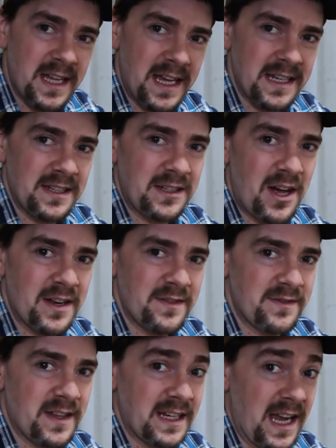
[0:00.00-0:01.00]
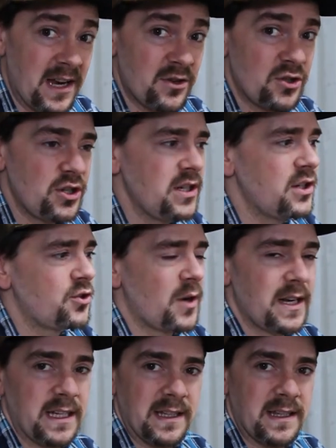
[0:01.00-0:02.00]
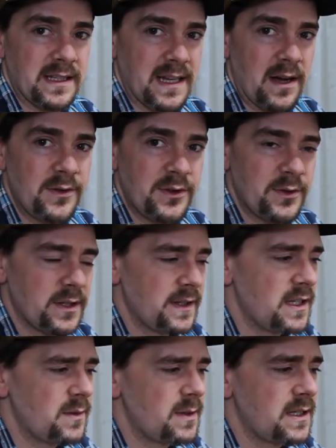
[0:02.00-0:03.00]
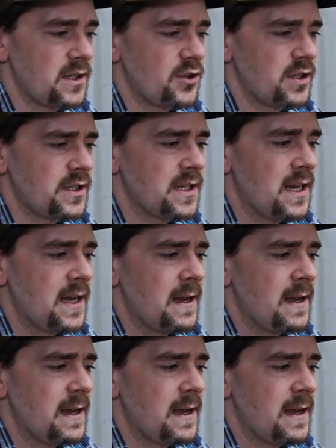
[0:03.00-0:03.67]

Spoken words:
and a lot of like energy to try to get the sound using these positions.